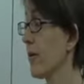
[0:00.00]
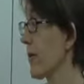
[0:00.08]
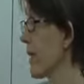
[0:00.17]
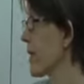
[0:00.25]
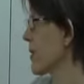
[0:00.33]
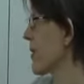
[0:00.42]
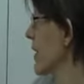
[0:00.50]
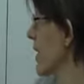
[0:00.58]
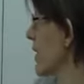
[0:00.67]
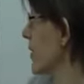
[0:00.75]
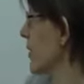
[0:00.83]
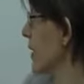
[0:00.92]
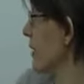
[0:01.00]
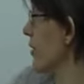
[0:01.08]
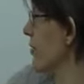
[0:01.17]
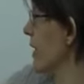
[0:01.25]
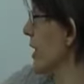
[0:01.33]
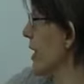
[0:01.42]
Okay, so again, looking
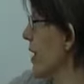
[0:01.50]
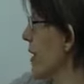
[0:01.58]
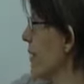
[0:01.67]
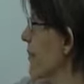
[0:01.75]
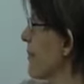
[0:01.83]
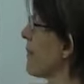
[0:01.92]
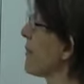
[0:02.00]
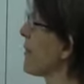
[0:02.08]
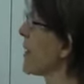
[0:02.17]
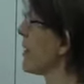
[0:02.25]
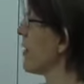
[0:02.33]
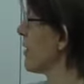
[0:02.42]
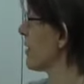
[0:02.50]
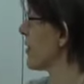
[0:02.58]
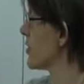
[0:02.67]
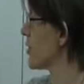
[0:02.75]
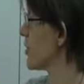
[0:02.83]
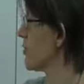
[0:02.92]
over here,
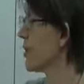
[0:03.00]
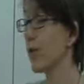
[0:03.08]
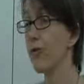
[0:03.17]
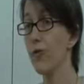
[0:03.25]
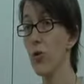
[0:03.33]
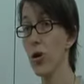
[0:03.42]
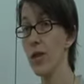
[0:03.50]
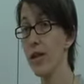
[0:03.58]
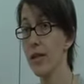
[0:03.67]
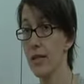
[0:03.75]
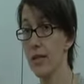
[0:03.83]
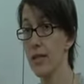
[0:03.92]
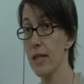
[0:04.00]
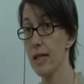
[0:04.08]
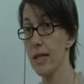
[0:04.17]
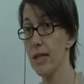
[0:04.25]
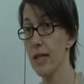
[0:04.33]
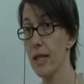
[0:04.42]
2 to the 4th is
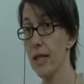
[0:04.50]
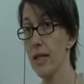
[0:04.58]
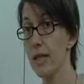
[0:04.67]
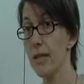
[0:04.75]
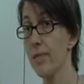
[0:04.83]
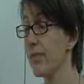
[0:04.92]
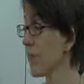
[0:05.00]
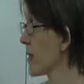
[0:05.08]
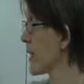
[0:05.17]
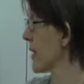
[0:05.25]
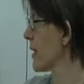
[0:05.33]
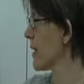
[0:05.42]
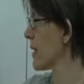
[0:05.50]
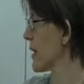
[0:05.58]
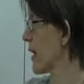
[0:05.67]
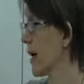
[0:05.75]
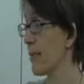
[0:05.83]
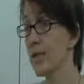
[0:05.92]
16
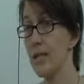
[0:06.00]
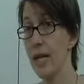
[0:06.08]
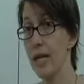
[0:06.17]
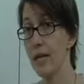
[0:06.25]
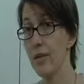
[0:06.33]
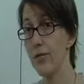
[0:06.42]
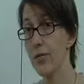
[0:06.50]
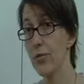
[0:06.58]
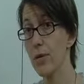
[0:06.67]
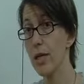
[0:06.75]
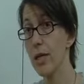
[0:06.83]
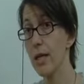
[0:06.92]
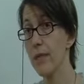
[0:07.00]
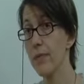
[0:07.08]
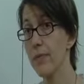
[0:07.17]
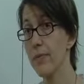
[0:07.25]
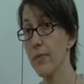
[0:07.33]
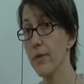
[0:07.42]
times -3
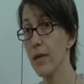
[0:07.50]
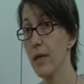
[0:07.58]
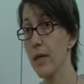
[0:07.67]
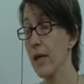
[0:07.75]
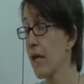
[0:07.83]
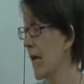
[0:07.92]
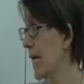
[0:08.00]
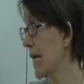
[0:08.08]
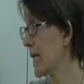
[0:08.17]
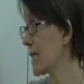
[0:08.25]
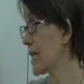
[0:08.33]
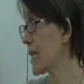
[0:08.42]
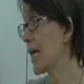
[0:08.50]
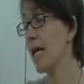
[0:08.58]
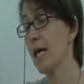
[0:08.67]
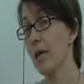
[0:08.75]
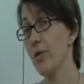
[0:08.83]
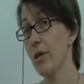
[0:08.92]
is
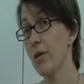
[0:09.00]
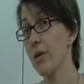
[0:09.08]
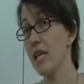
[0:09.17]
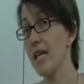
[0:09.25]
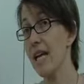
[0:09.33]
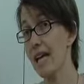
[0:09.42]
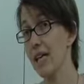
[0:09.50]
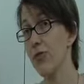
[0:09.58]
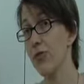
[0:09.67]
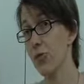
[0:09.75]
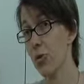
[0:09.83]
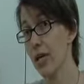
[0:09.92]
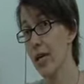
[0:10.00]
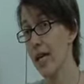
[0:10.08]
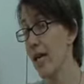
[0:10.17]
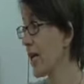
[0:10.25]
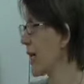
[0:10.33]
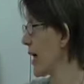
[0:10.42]
going to be
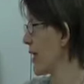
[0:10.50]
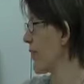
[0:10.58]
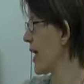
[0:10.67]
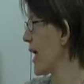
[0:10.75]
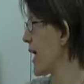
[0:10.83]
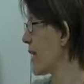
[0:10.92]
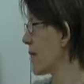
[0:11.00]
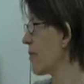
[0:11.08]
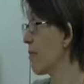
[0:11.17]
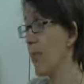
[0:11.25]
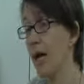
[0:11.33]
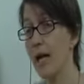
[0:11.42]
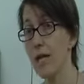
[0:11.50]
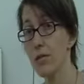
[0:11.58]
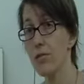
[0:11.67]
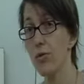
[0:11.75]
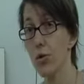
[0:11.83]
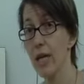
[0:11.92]
-48. I have 8
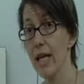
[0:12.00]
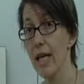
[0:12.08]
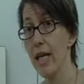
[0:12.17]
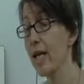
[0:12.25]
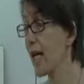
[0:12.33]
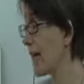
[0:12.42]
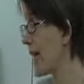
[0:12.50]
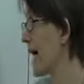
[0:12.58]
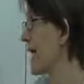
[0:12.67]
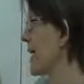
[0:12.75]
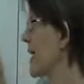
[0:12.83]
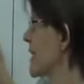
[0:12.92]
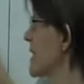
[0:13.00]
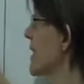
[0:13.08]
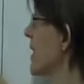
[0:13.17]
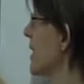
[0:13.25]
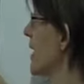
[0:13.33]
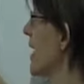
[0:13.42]
minus 48, and that is
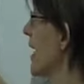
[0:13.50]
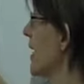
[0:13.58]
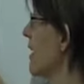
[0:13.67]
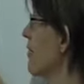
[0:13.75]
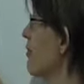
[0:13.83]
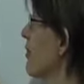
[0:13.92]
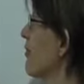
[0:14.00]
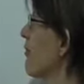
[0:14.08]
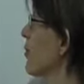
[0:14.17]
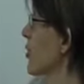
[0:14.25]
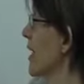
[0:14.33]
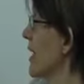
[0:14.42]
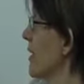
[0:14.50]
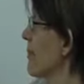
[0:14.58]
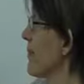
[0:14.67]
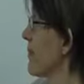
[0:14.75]
-40.